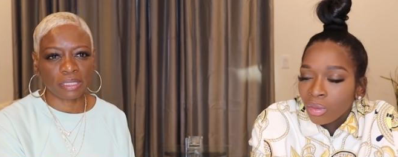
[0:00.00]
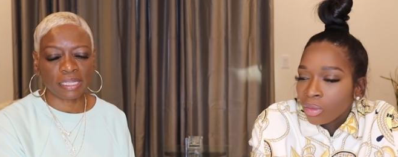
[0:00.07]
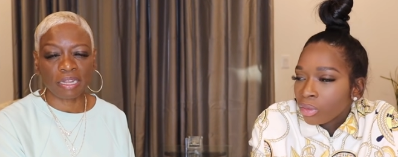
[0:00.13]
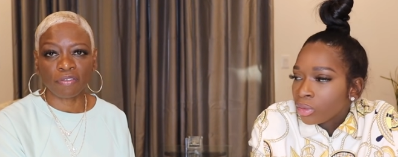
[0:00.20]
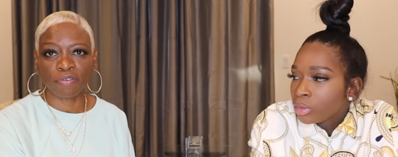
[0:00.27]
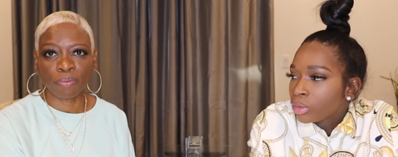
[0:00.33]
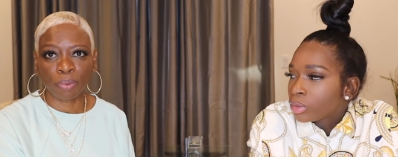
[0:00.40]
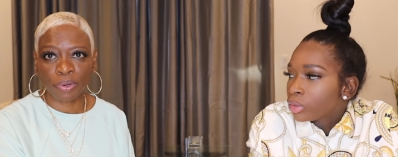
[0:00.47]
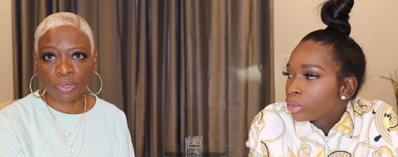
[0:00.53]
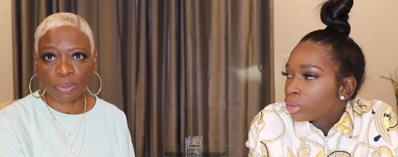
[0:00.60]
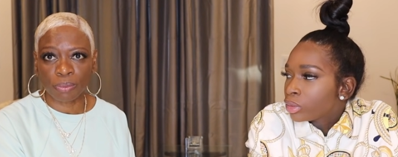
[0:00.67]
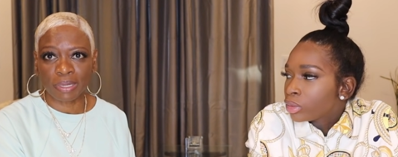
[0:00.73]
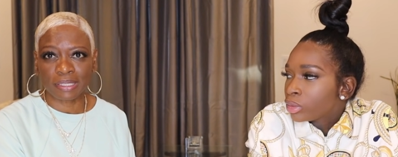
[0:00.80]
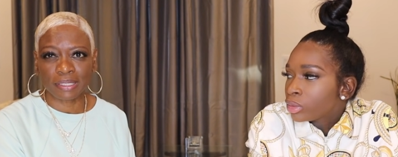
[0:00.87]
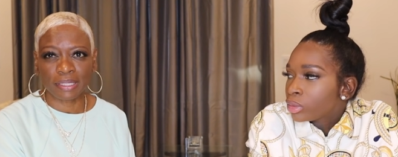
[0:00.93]
Speaker 1: self-worth
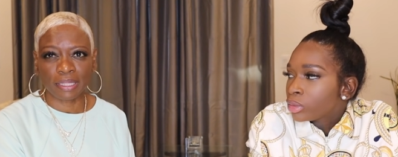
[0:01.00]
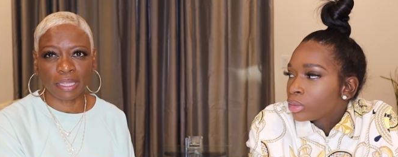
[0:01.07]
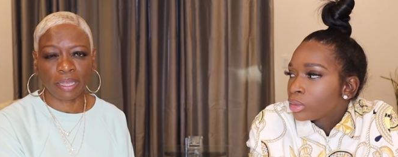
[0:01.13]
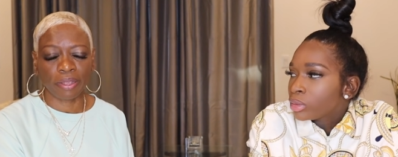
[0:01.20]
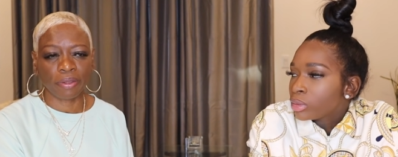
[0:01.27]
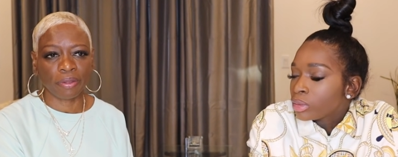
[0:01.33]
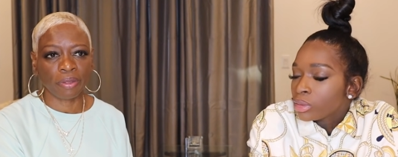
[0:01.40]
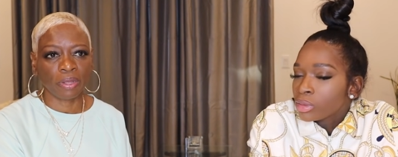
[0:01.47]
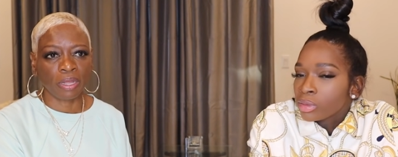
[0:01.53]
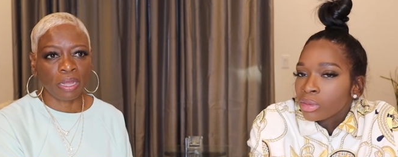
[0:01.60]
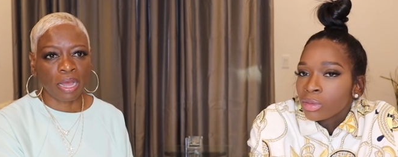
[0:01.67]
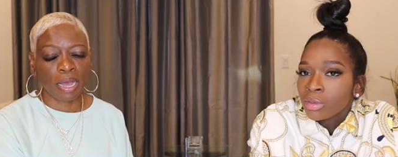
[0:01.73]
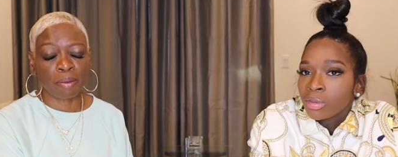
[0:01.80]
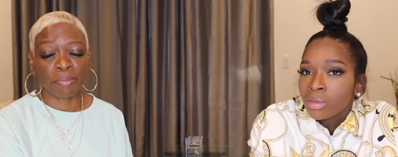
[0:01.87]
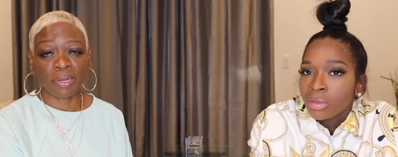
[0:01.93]
wasn't there
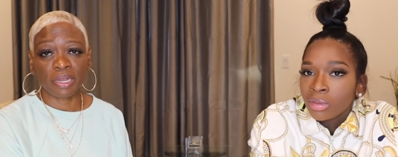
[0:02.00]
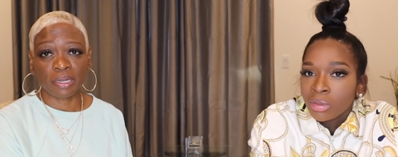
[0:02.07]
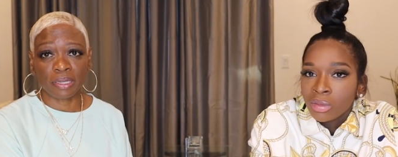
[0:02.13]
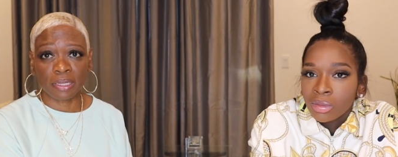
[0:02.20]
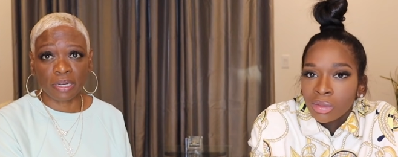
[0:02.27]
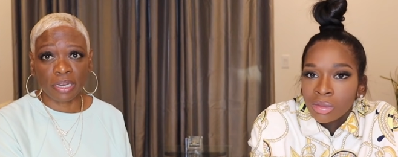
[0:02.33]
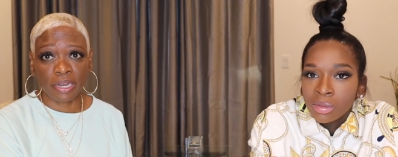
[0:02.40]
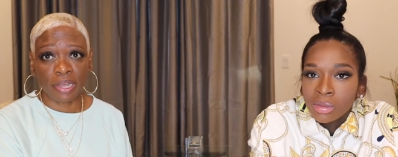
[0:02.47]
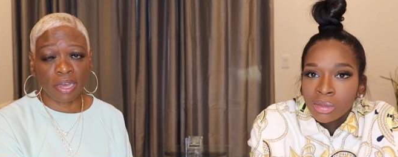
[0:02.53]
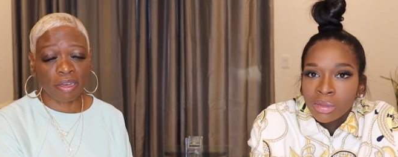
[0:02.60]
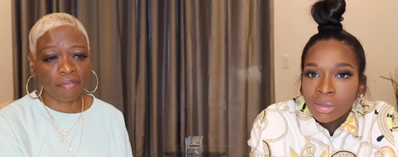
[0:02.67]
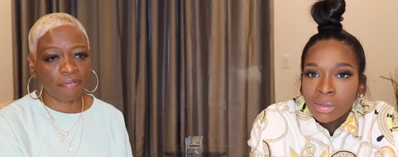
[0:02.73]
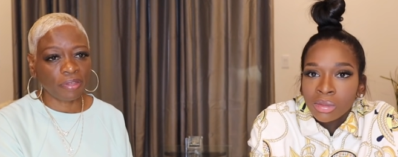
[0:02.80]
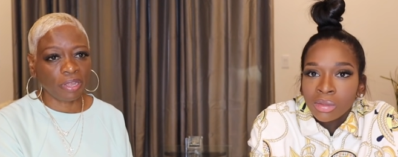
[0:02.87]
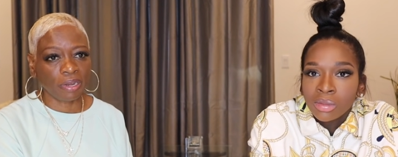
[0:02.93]
i'm not good
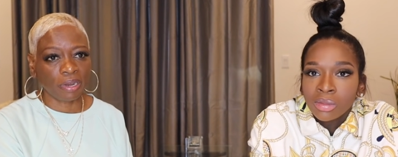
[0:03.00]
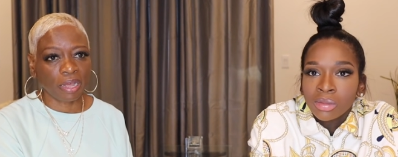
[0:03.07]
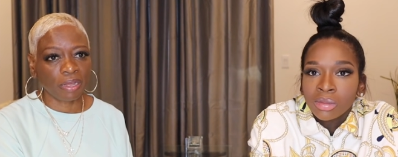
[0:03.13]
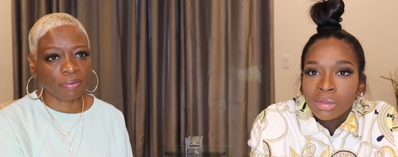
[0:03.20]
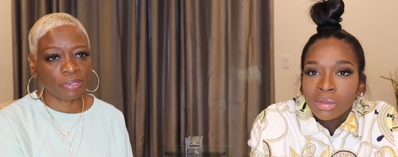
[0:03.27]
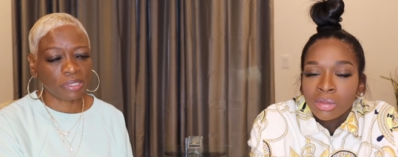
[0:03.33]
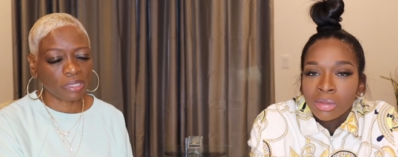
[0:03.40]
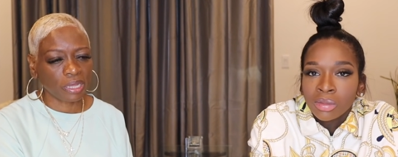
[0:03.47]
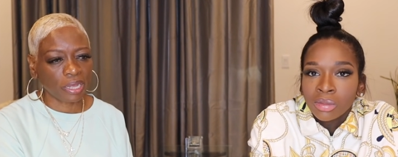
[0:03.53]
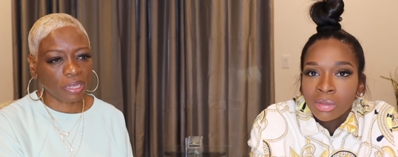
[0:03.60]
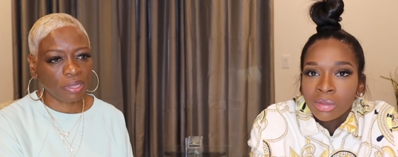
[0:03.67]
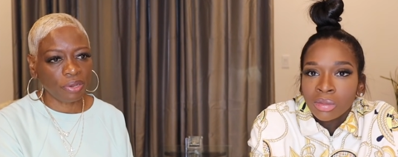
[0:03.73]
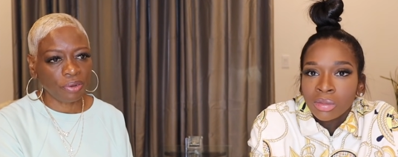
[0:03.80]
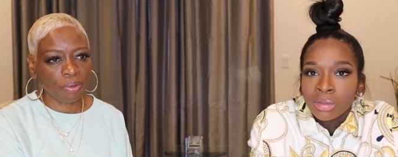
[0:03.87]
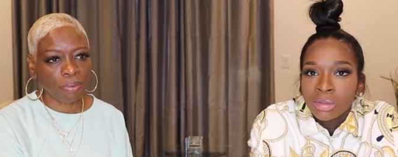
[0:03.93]
enough and i was like
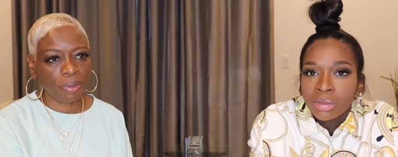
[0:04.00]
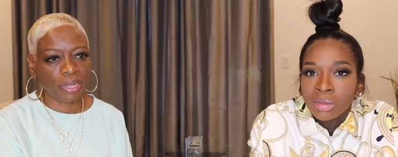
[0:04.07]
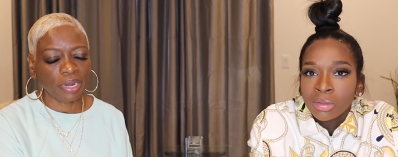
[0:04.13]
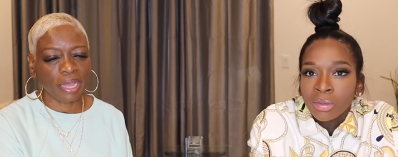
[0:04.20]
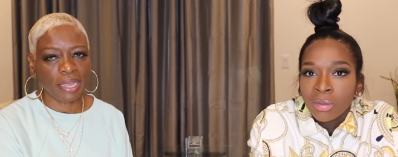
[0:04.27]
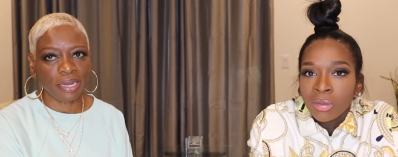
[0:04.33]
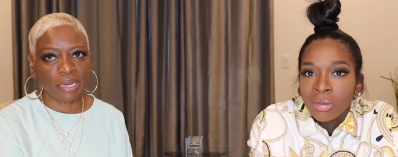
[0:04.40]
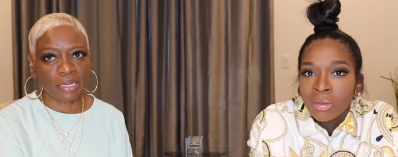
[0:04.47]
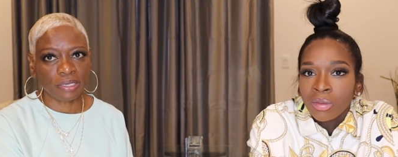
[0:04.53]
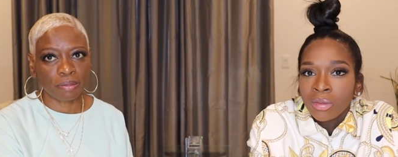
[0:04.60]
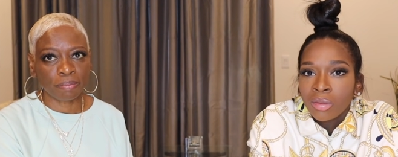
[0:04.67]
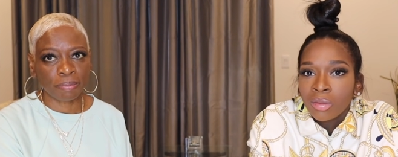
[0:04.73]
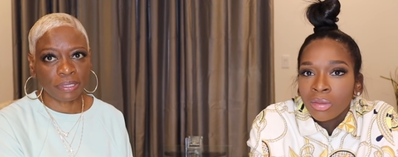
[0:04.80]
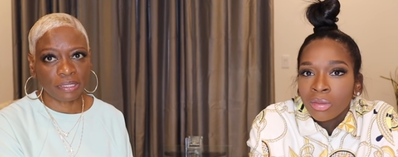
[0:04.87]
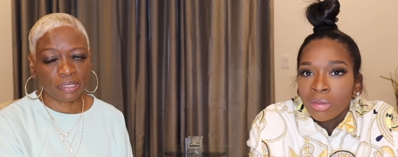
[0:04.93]
you know what i need to
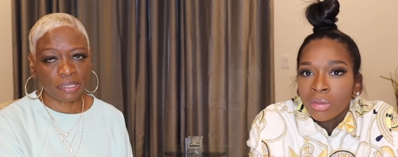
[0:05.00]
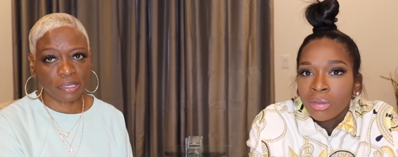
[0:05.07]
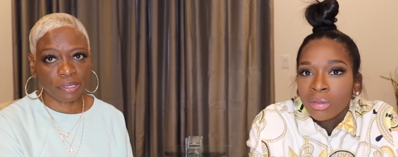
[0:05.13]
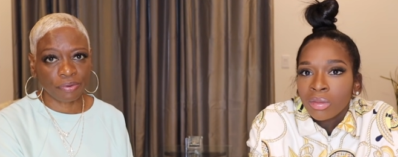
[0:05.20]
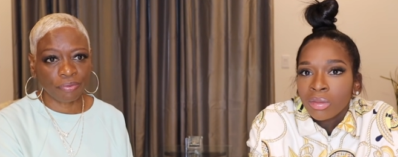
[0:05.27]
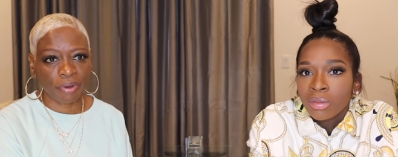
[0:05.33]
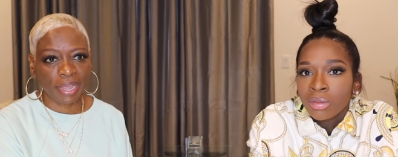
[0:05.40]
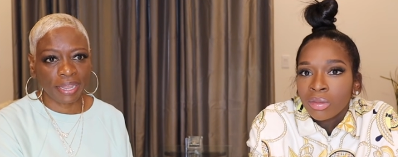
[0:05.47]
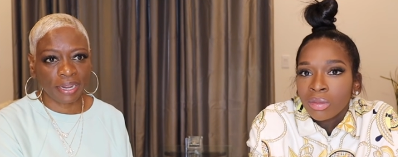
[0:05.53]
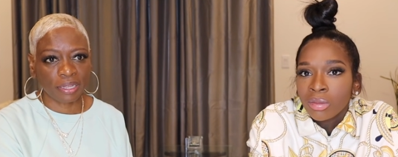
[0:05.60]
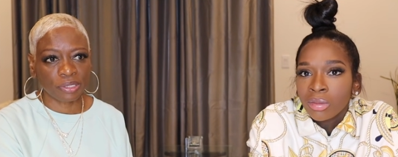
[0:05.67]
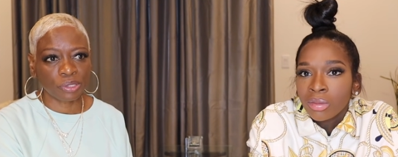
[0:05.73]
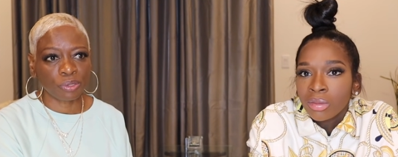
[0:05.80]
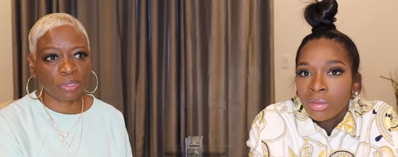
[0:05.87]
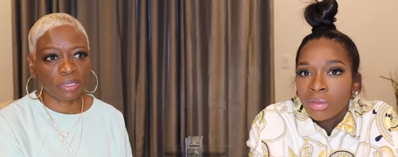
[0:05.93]
put this in writing
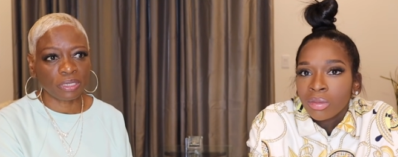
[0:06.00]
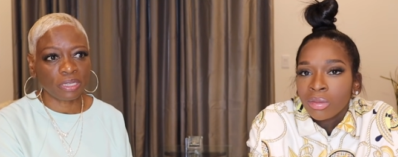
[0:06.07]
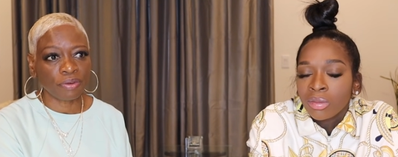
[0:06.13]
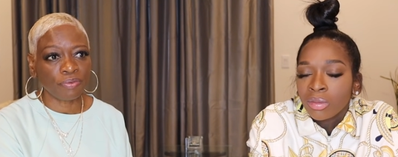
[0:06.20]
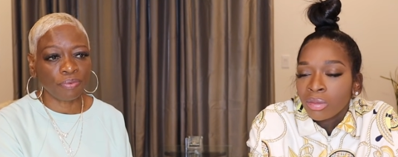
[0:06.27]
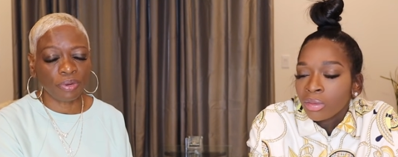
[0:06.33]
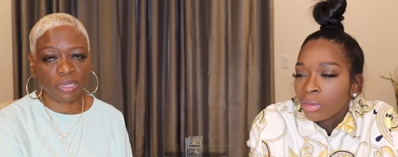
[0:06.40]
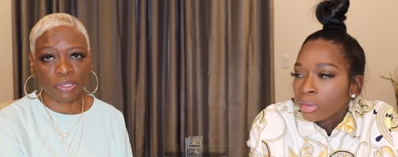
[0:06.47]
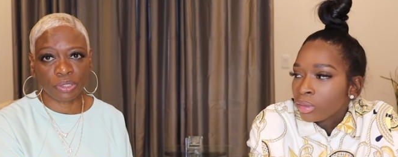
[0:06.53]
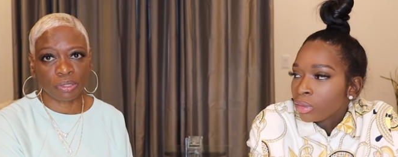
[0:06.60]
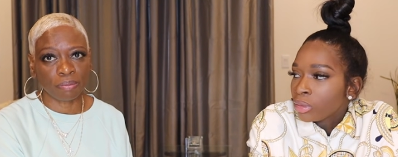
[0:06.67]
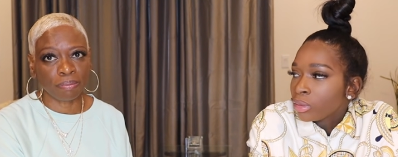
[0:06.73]
so it can reach